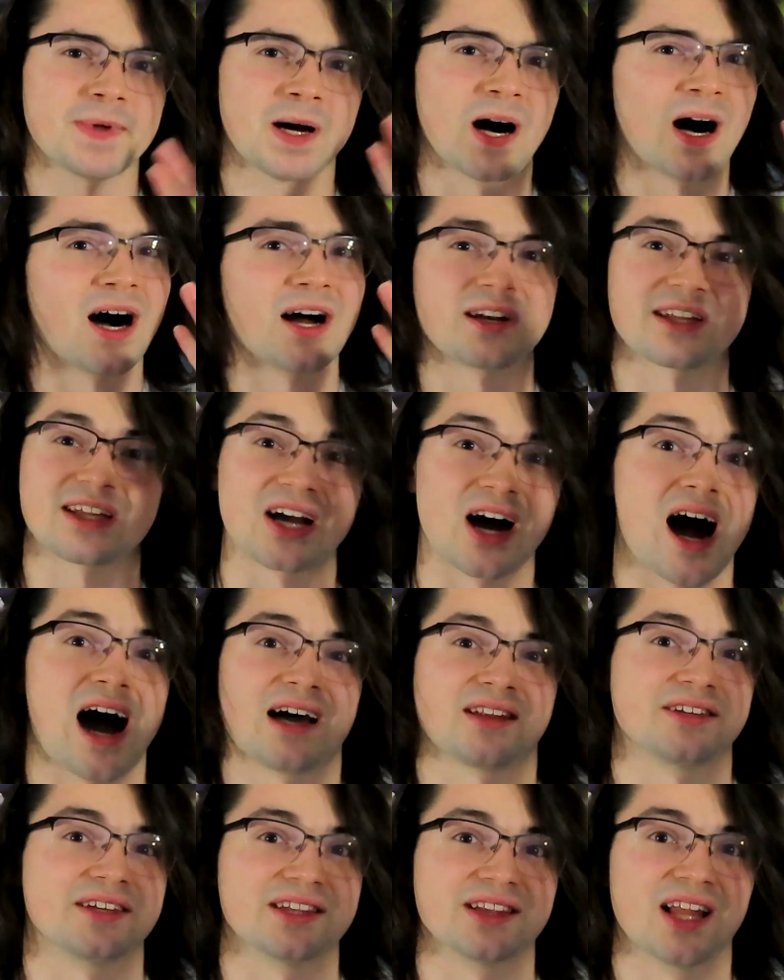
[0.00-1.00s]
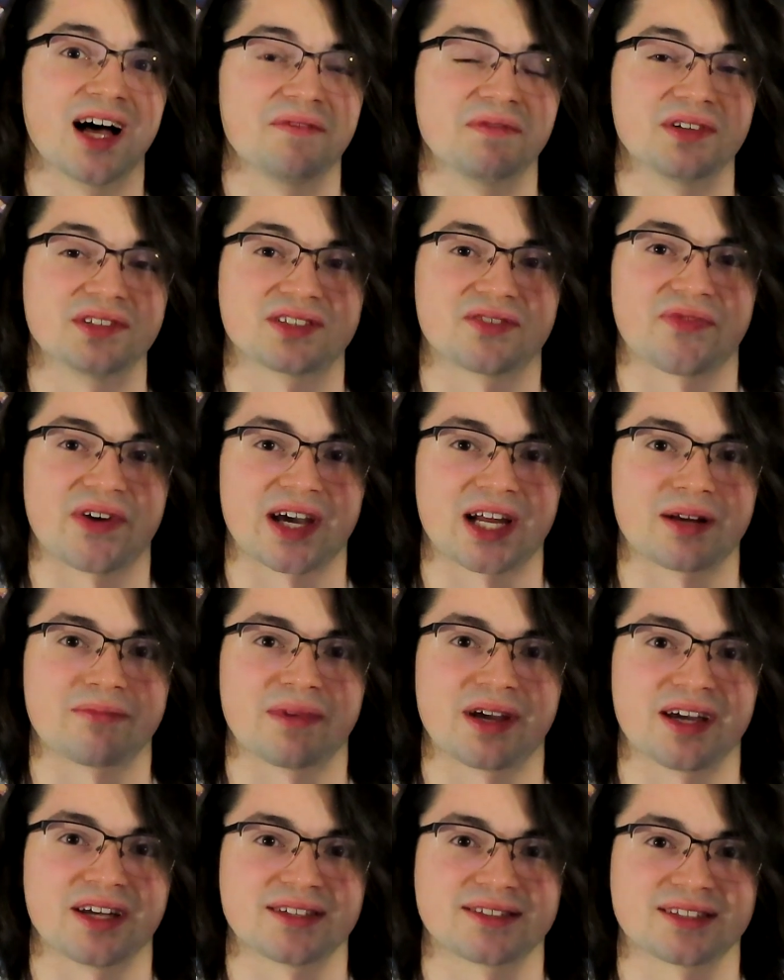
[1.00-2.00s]
ungodly levels of
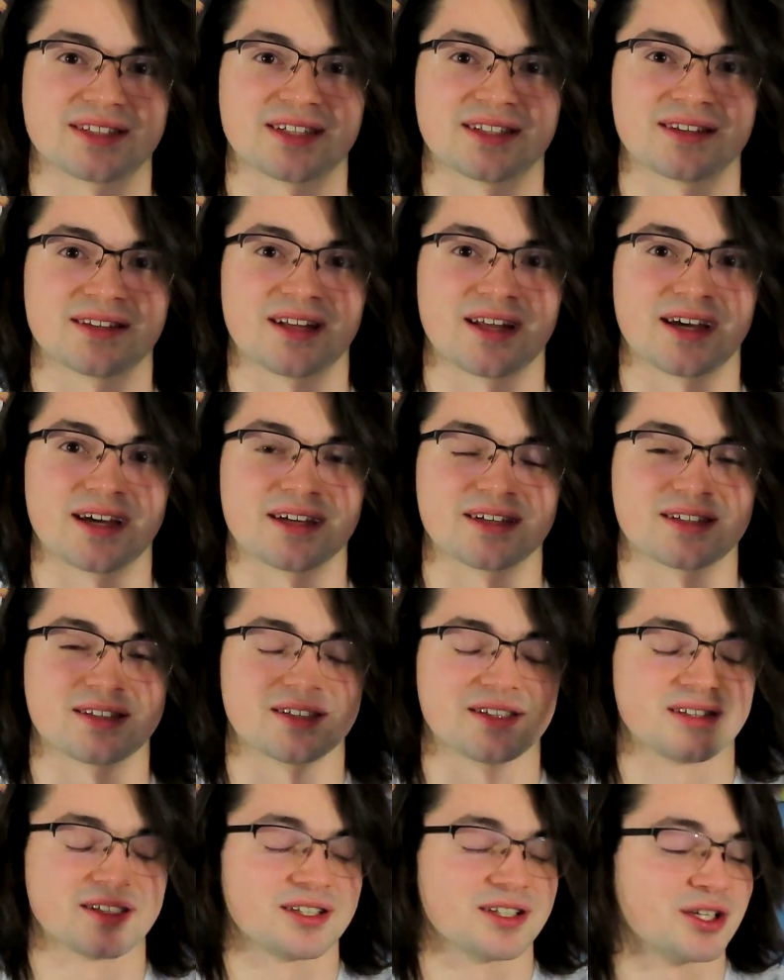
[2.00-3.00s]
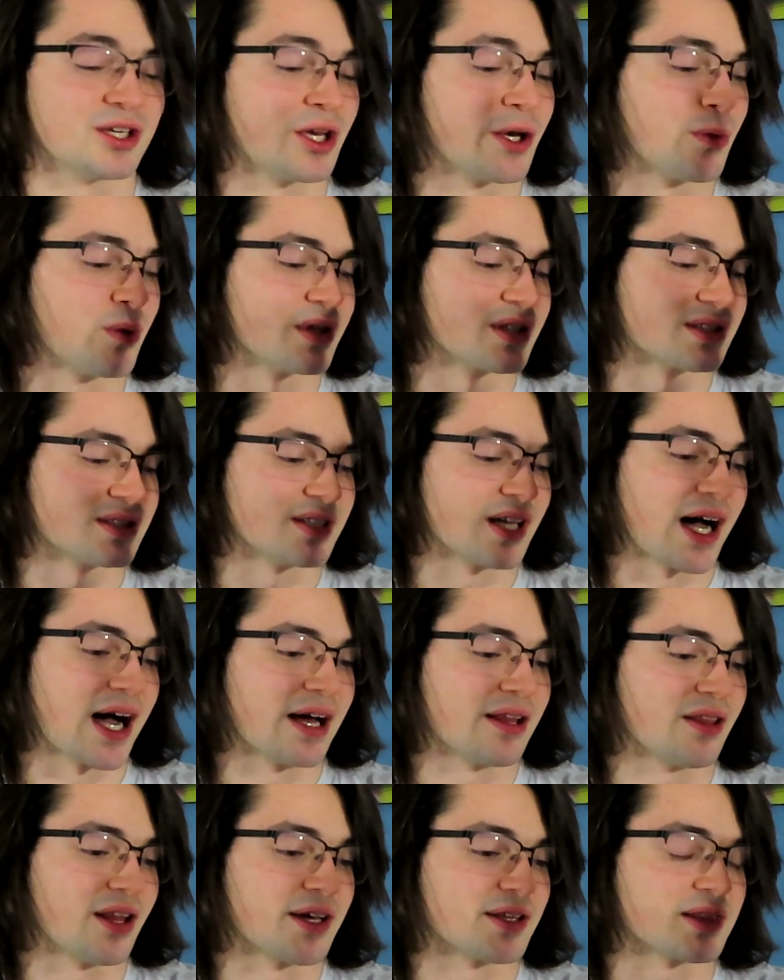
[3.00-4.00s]
animation, like, it was
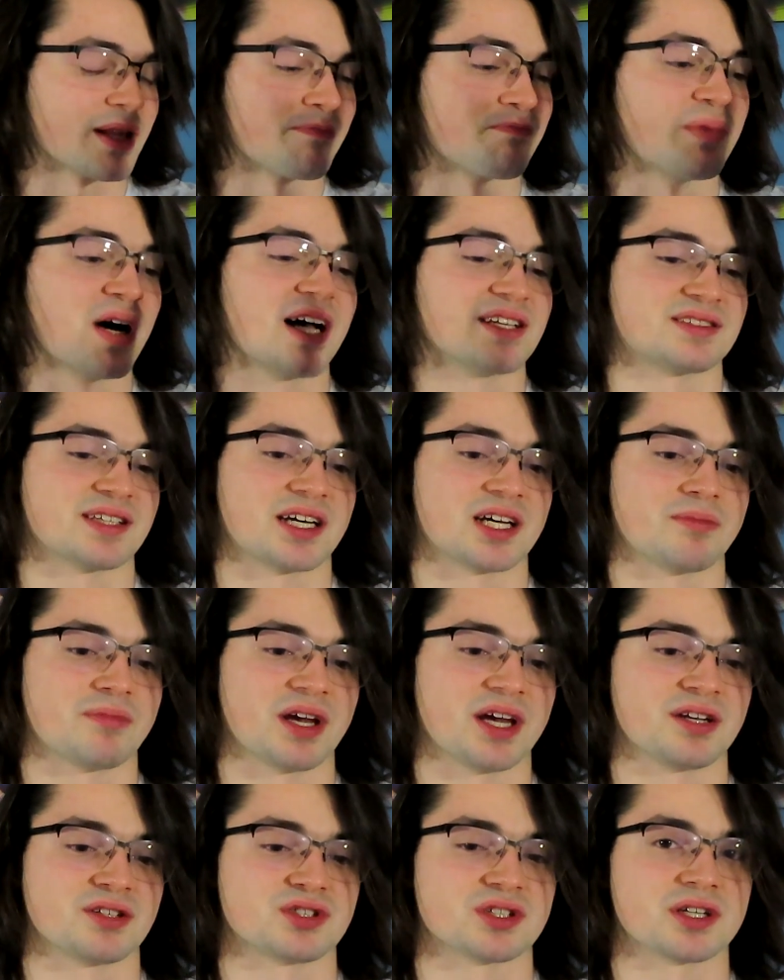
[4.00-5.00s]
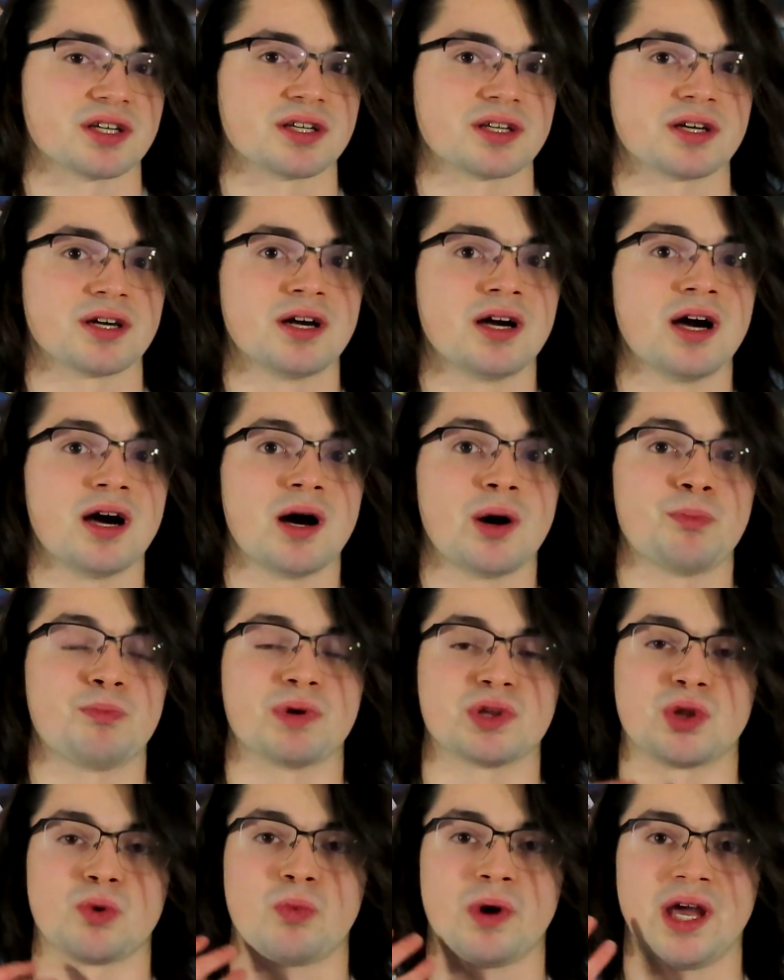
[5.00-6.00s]
not, like, the best animation,
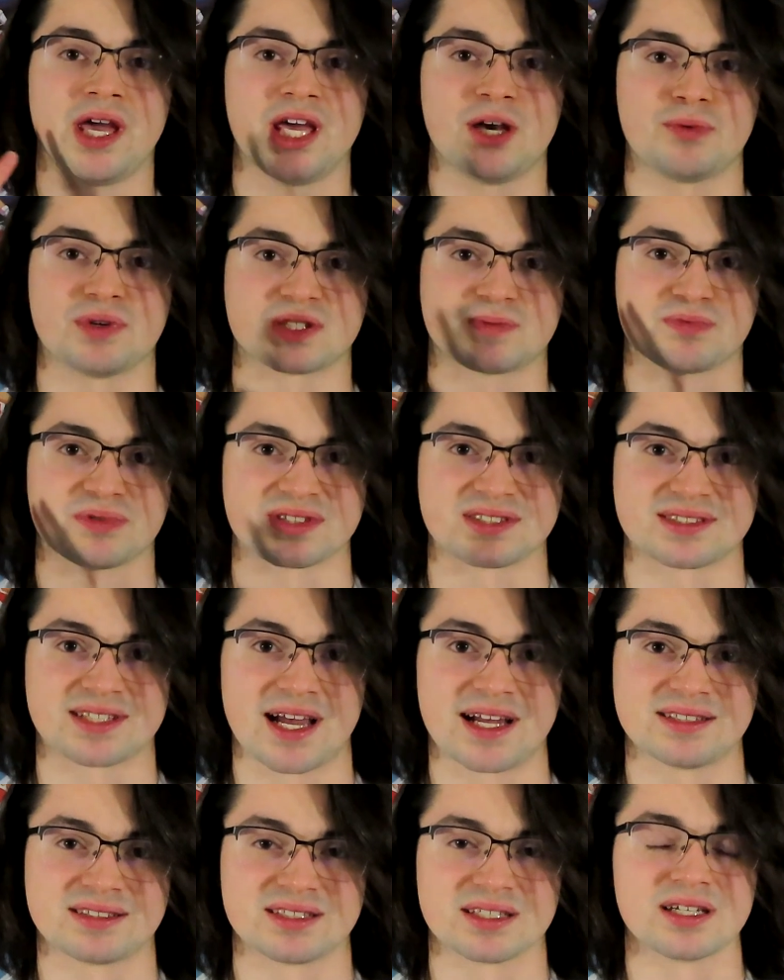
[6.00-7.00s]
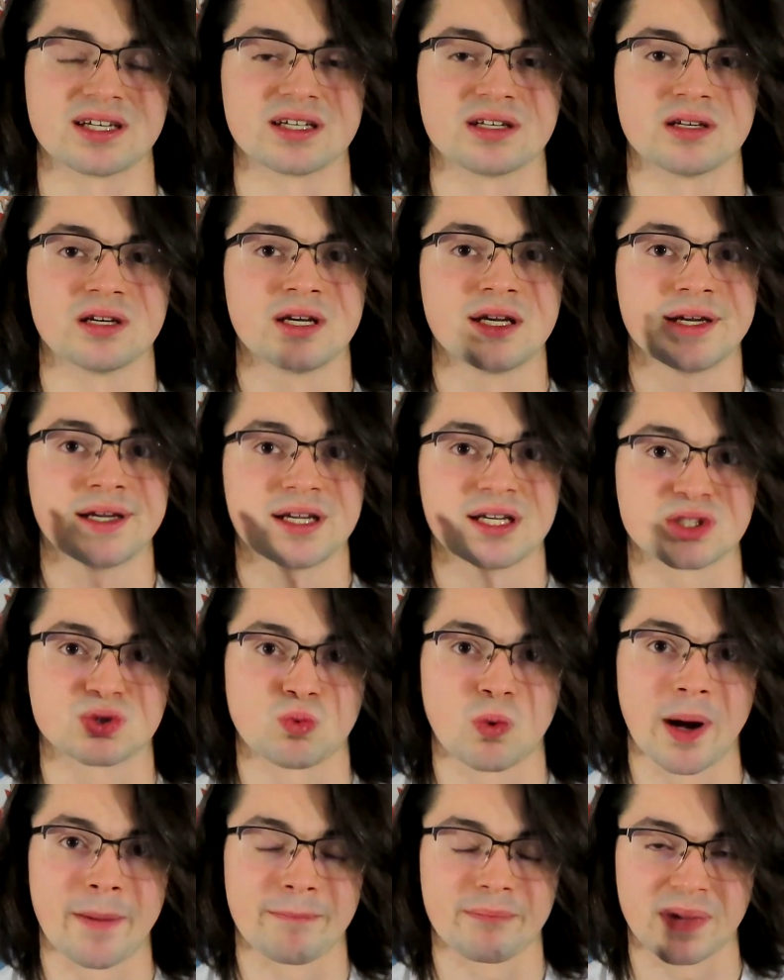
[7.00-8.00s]
but the way it was presented is
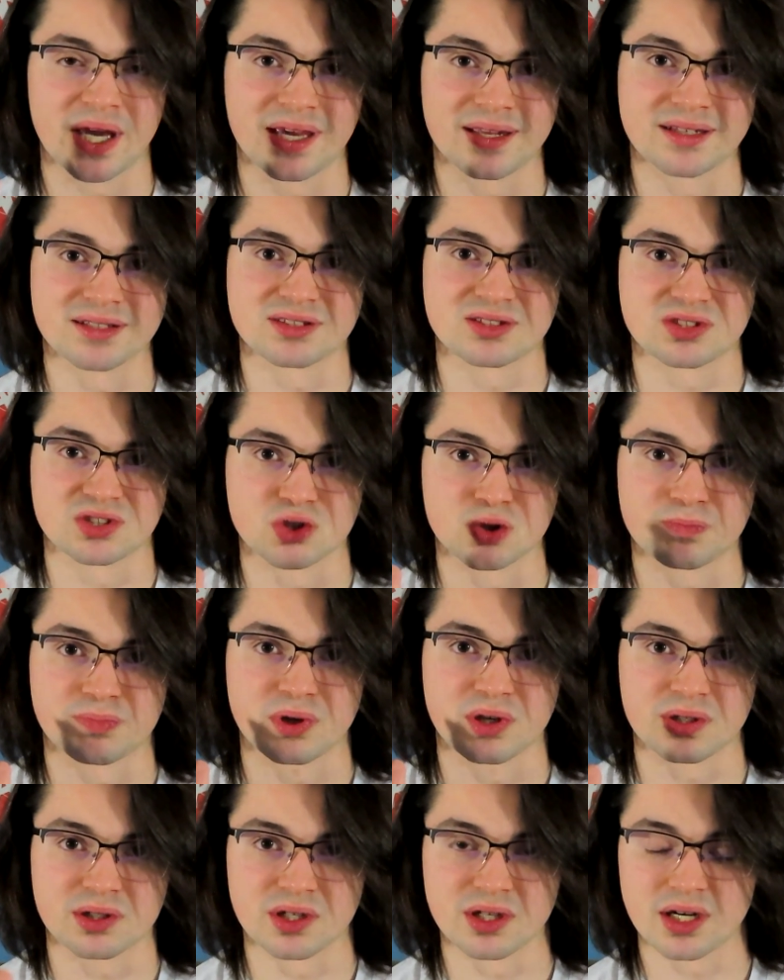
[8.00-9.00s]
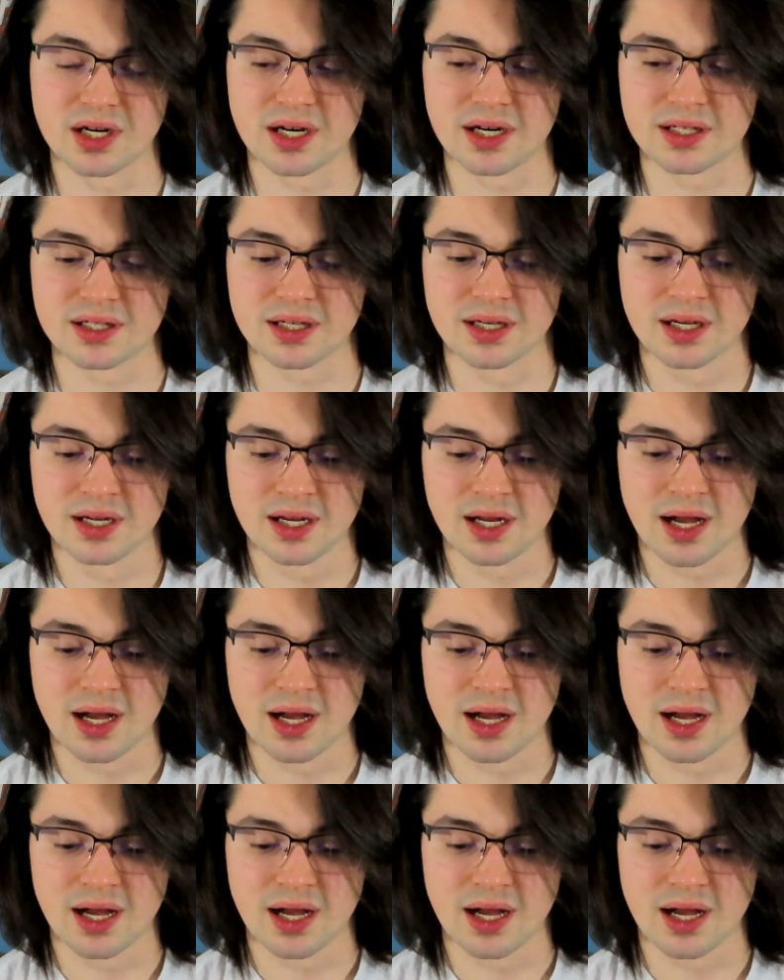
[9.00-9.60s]
what made it super good.